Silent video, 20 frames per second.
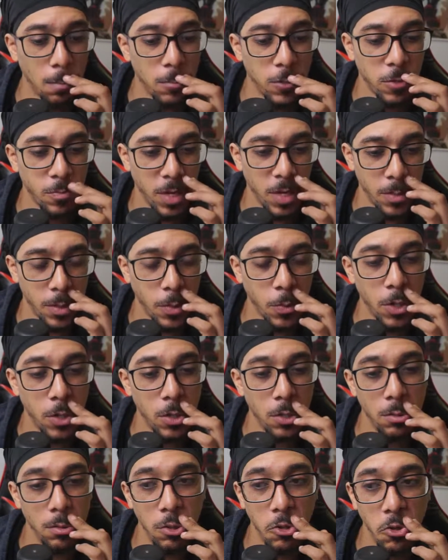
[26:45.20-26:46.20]
Sometimes I want to do
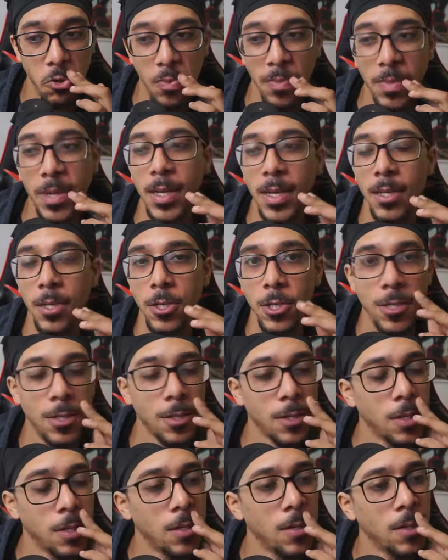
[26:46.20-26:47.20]
much.
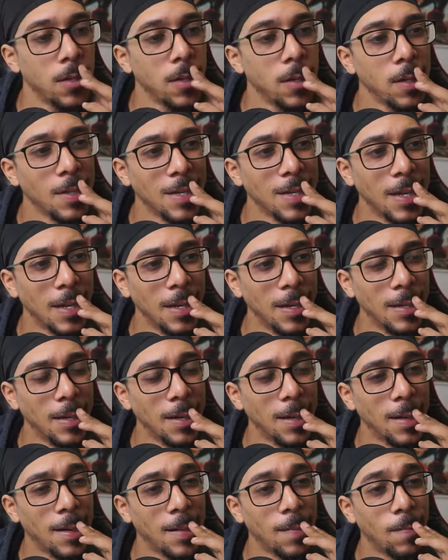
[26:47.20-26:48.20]

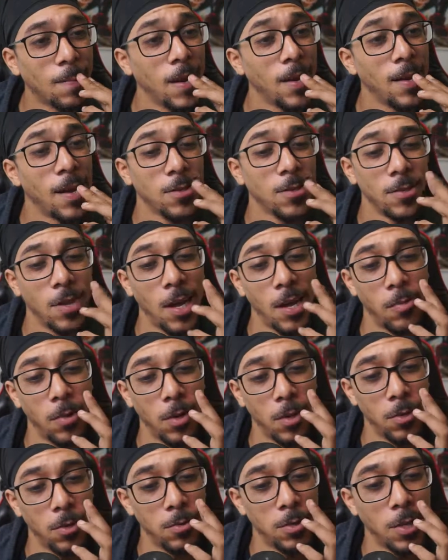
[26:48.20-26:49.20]
Right now is not one
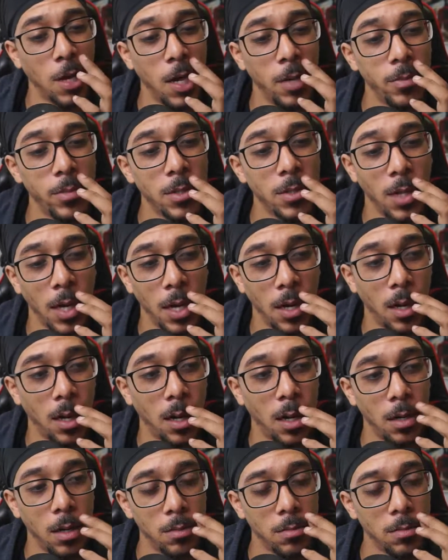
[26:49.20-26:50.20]
of those times at
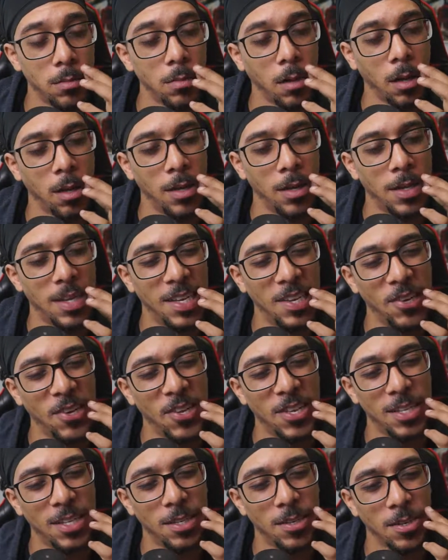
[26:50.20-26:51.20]
all.
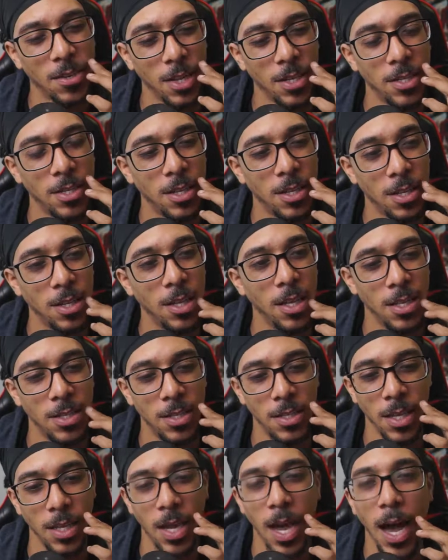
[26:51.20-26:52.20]
It's the
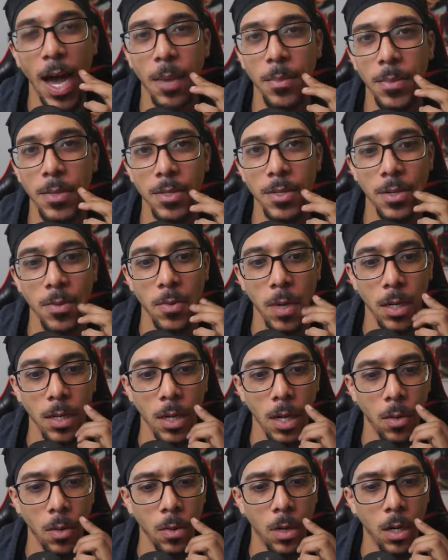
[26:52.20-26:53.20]
opposite right
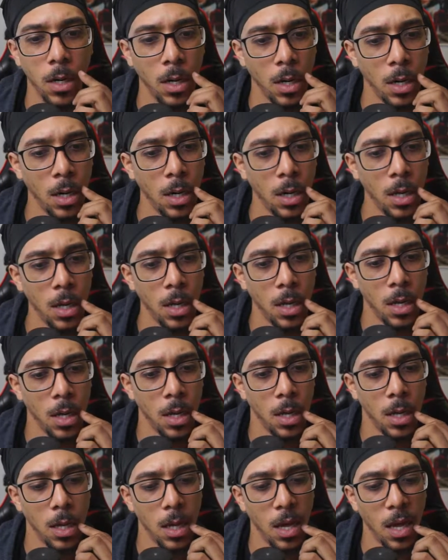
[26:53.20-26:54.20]
now.
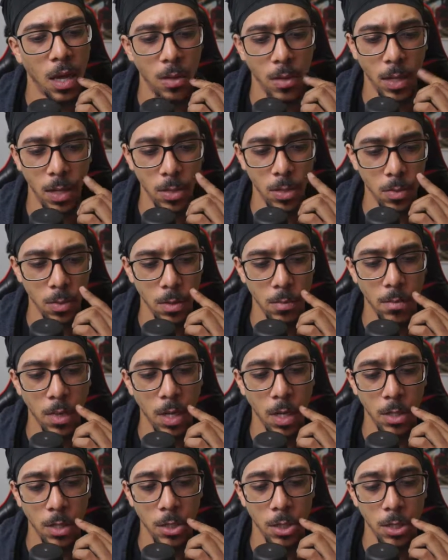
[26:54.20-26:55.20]
I don't like doing
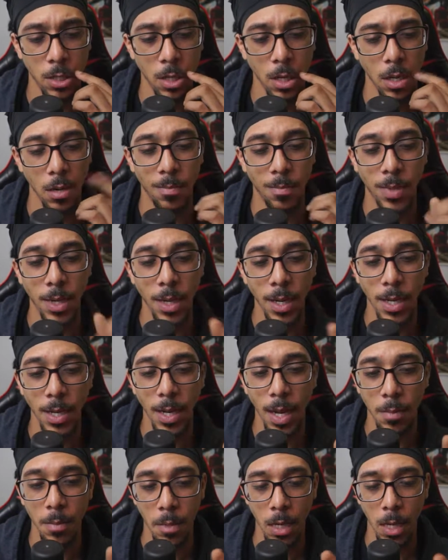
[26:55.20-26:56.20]
much, but
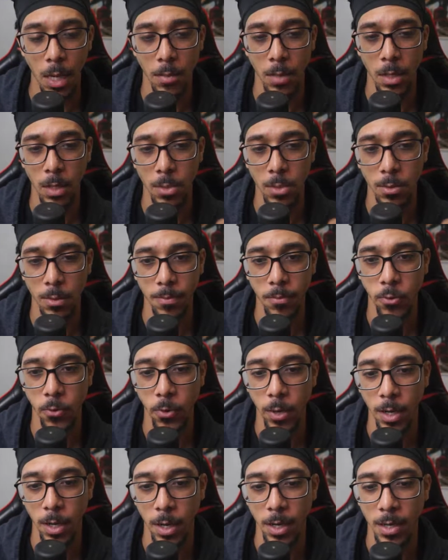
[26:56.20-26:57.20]
I'm coming to a
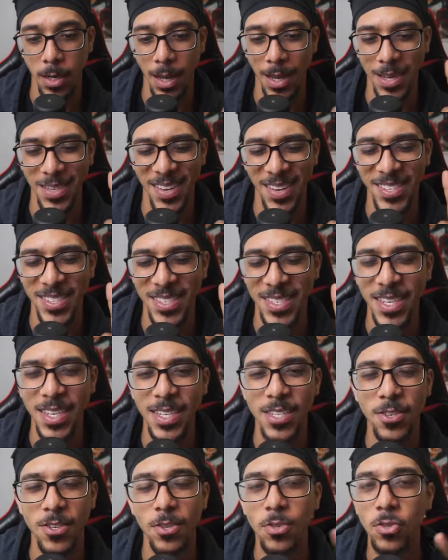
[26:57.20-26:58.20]
point, a
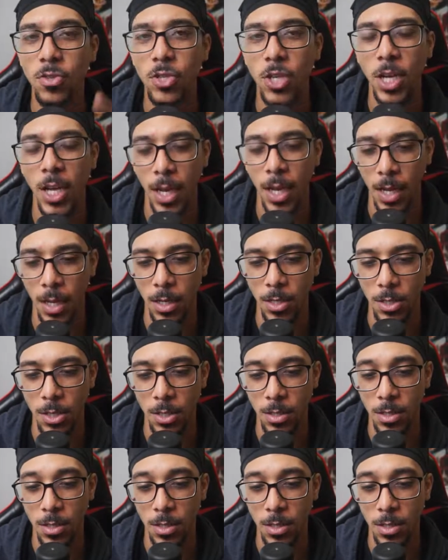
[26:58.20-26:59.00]
seasonal change.